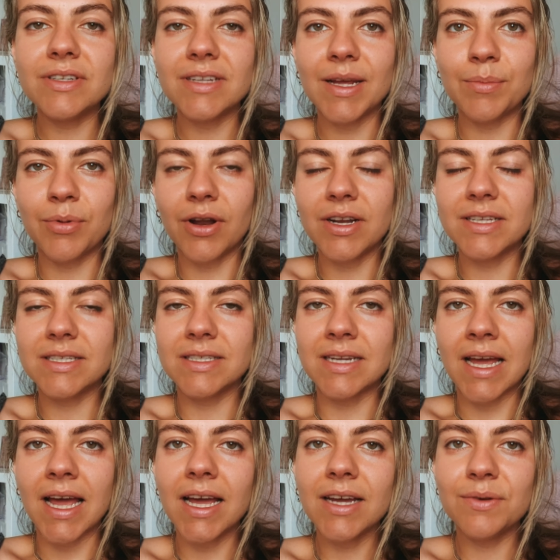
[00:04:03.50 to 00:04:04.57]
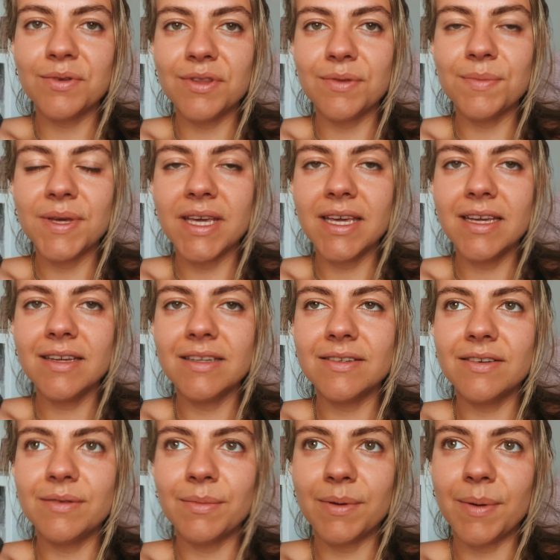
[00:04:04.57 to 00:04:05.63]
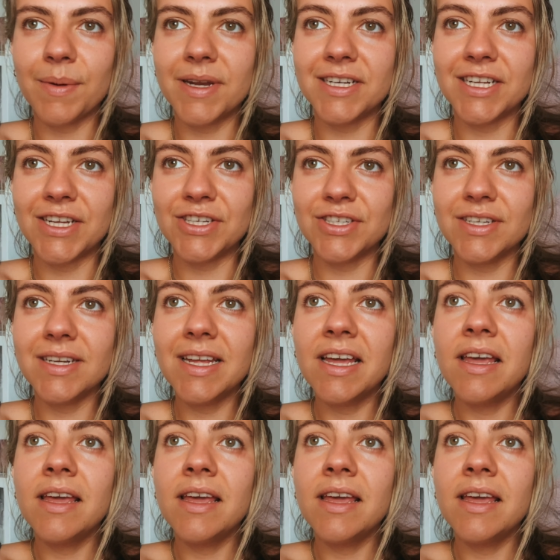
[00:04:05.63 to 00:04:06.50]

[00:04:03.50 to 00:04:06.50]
brought a snack with me to my meditation,